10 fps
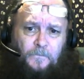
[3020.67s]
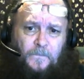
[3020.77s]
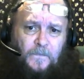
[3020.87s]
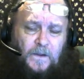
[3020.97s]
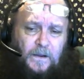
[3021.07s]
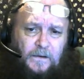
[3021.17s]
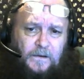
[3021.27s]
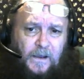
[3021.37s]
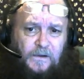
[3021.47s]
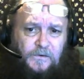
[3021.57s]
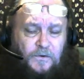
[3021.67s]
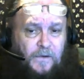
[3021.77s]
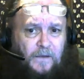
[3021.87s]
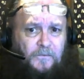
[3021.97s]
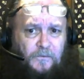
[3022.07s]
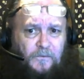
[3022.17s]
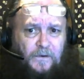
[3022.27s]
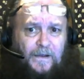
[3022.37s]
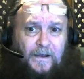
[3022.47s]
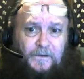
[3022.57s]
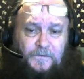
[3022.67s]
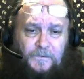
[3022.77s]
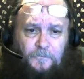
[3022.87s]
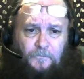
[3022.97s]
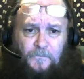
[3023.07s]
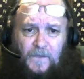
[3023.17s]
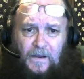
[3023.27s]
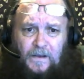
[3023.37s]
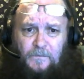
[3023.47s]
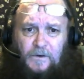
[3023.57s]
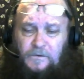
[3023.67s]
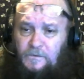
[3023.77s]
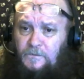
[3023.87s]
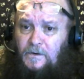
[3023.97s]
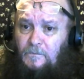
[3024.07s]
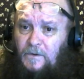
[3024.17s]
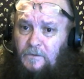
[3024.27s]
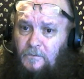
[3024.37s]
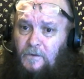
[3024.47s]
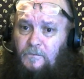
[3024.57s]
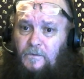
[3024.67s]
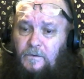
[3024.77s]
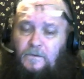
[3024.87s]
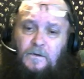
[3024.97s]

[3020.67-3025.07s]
In case you haven't realized, I am extremely reverent,